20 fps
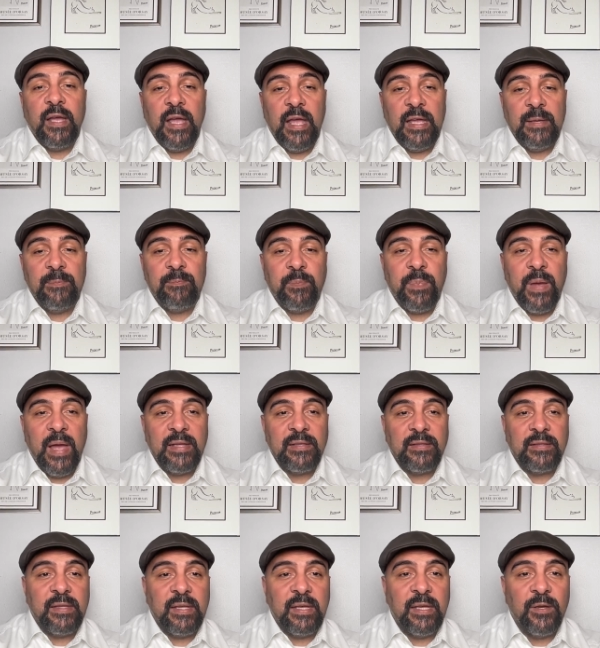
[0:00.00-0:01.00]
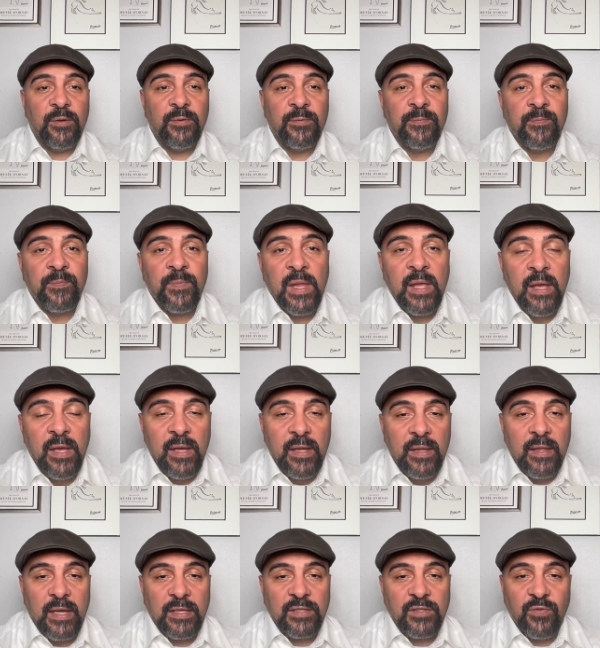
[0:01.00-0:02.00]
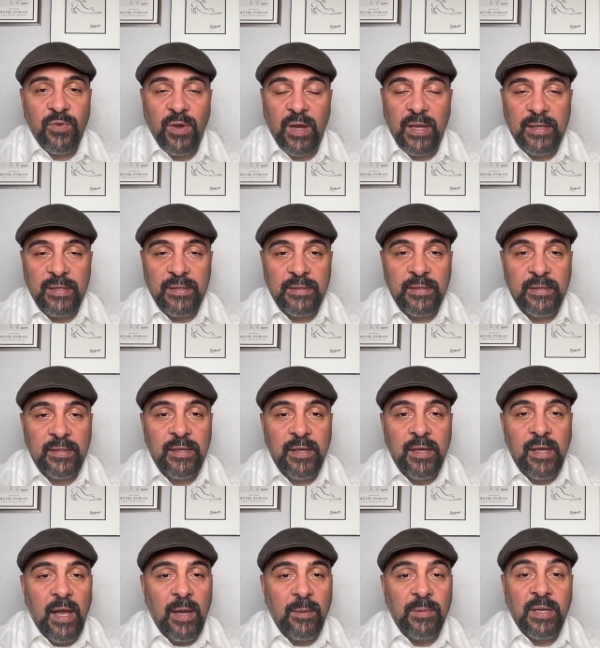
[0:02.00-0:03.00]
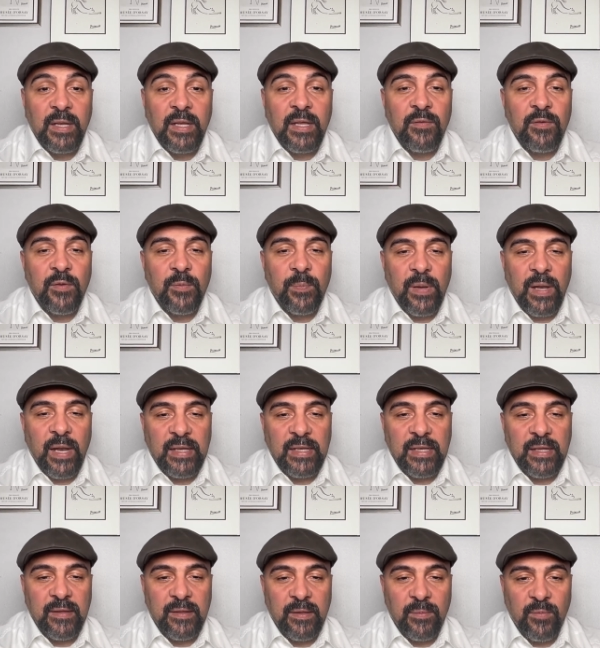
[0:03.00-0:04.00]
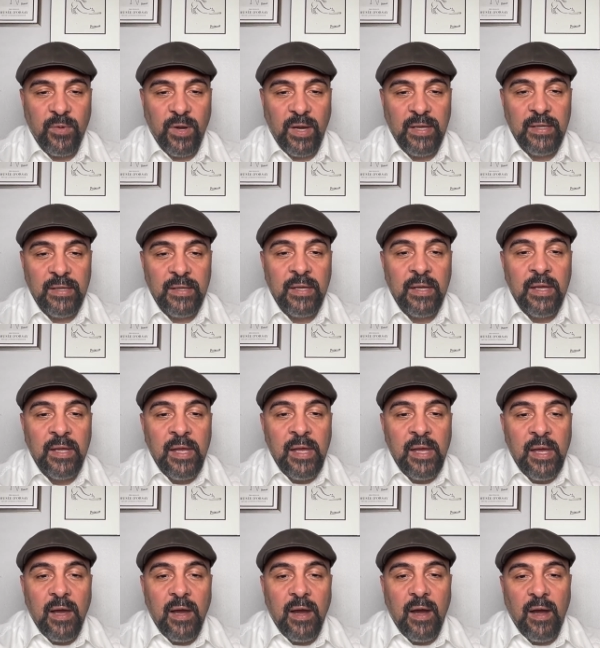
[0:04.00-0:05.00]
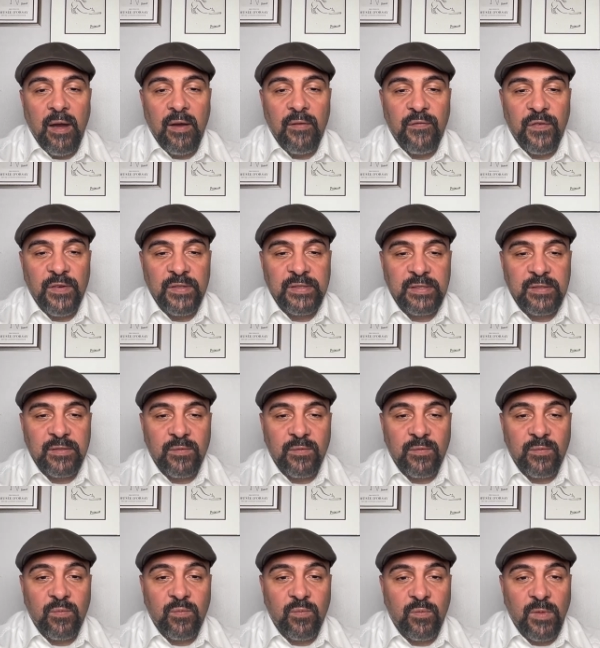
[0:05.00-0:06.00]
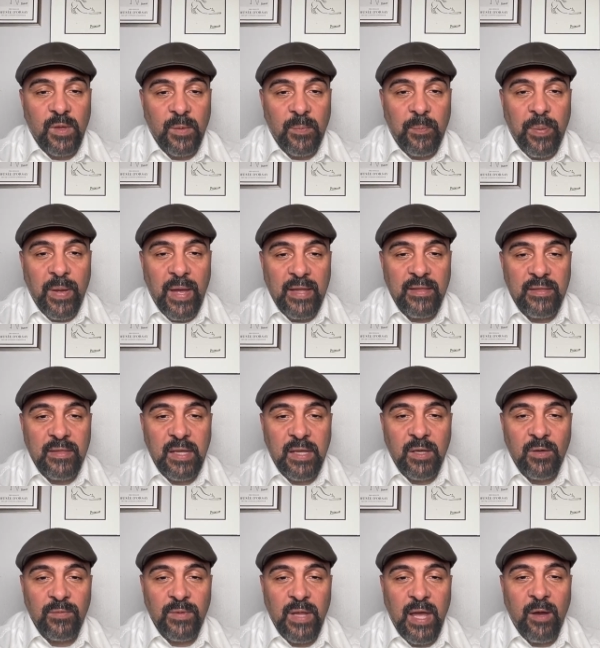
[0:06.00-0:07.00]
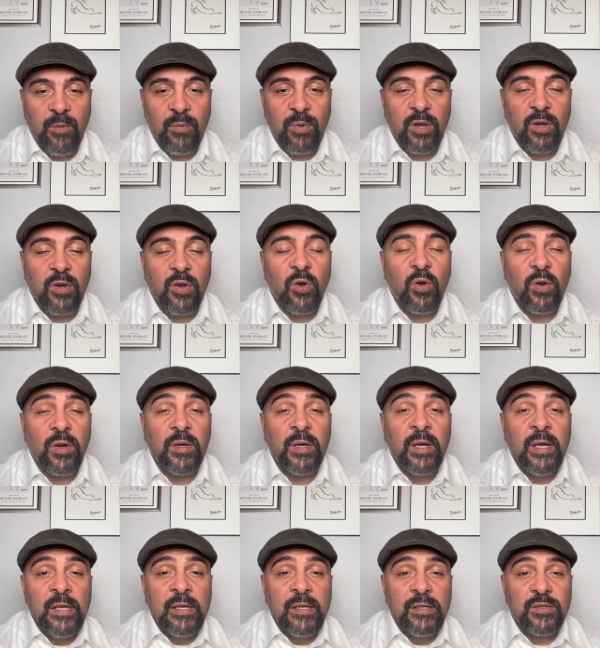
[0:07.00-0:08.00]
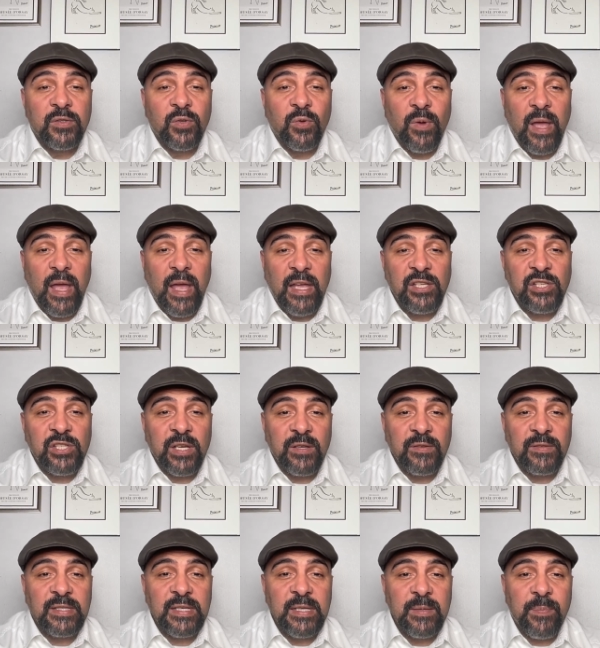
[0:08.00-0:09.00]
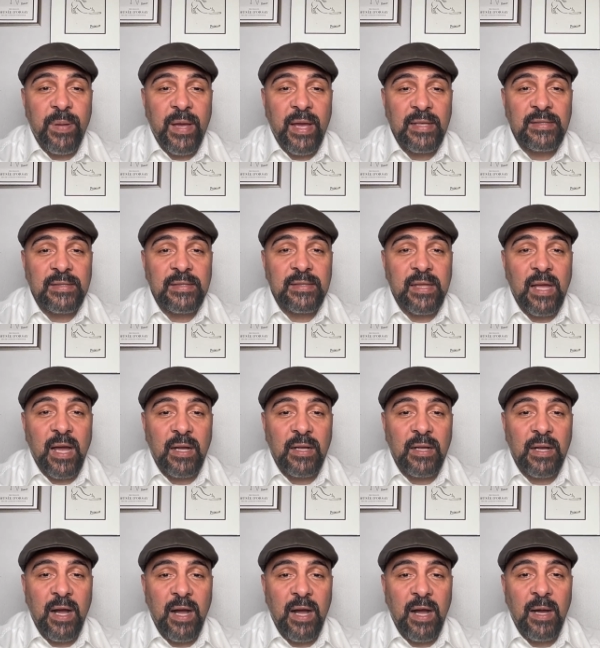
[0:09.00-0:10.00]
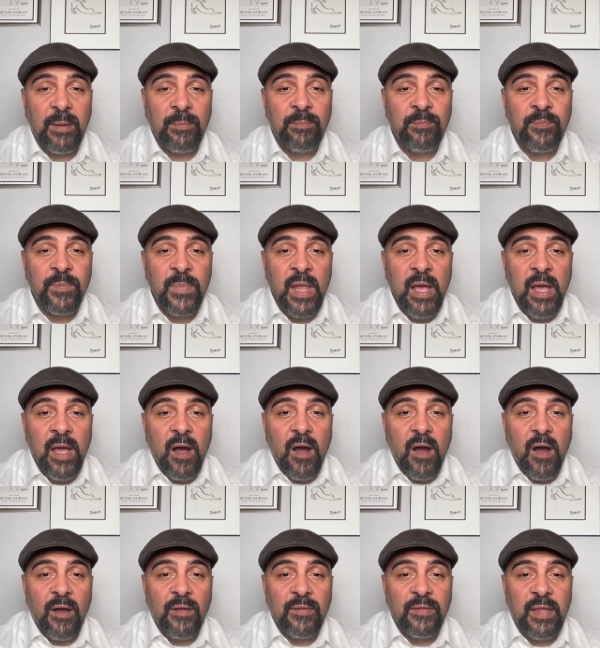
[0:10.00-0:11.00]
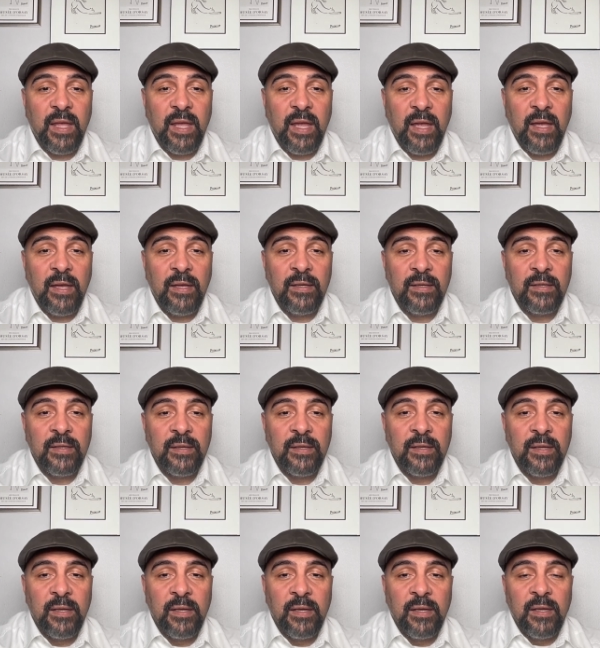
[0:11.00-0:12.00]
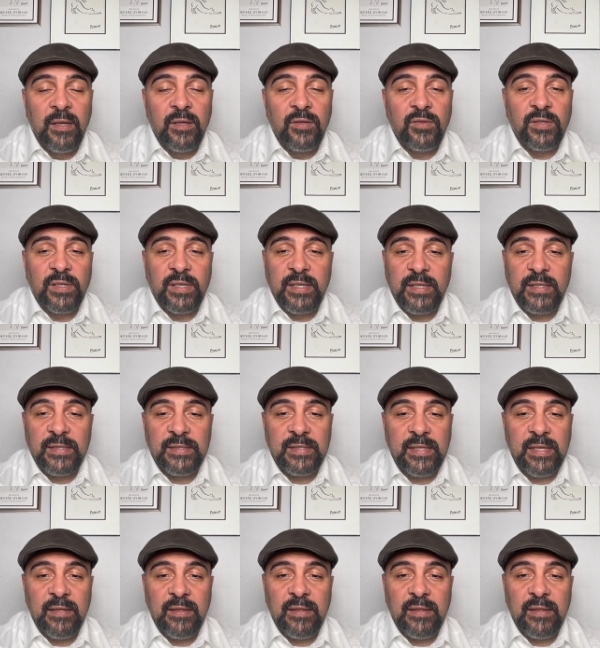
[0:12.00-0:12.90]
a pet deal. That's right. I'm going to give you plenty of them, right? For the pet deal now, we're going to go to hlcpets.com. On there, you're going to see